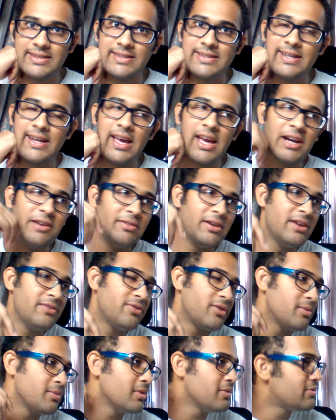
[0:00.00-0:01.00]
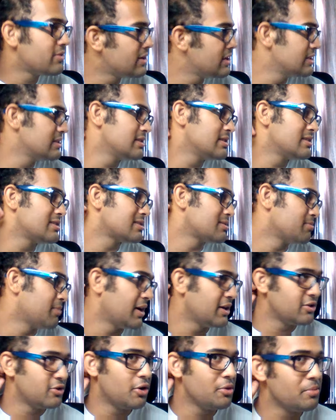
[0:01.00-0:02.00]
Stay away from your friends
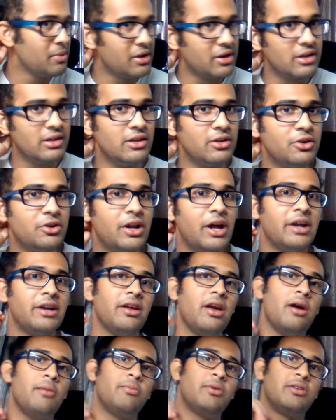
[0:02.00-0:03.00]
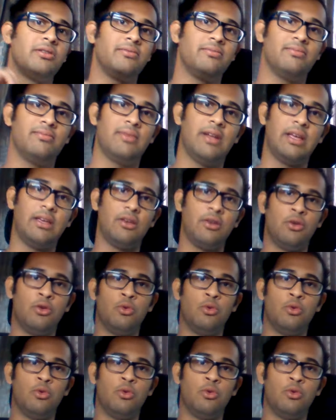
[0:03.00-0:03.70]
might not be a really good idea, but like,